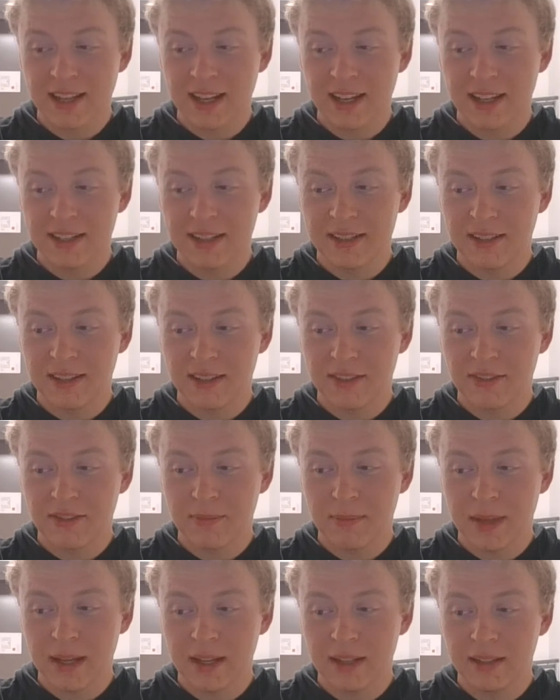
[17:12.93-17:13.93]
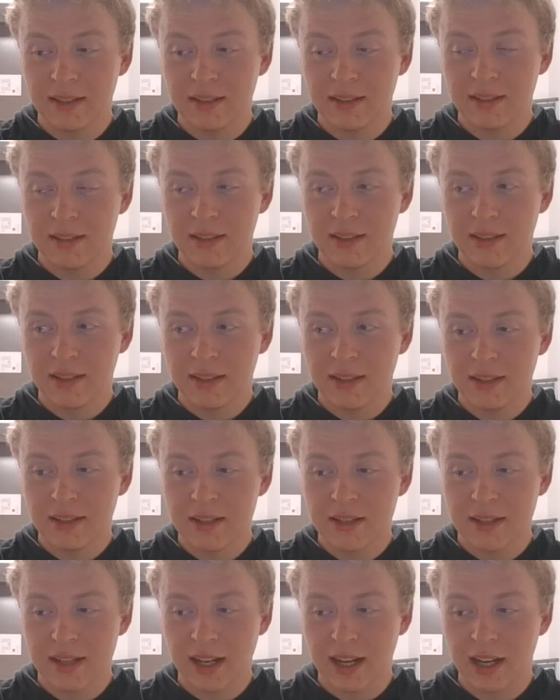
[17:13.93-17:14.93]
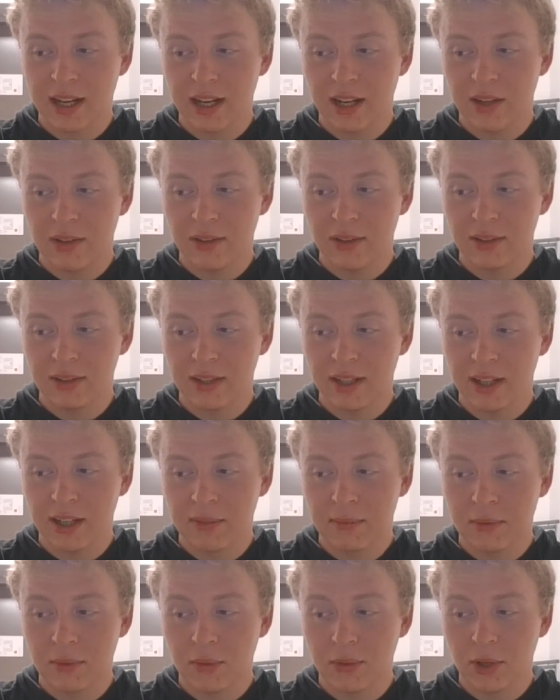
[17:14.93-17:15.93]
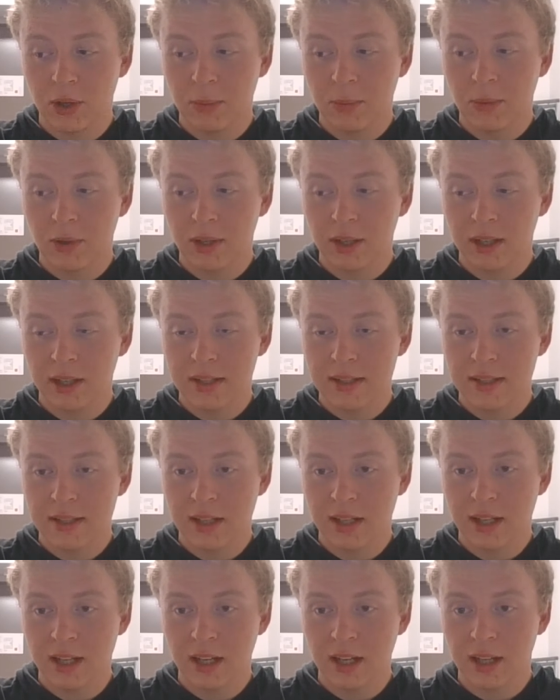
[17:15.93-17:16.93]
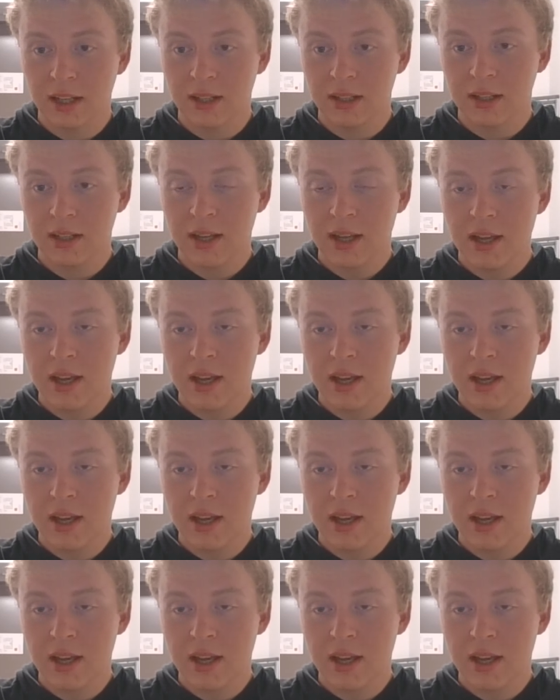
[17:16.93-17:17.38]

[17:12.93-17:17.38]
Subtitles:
I have been just hanging out all day of doing homework and studying, and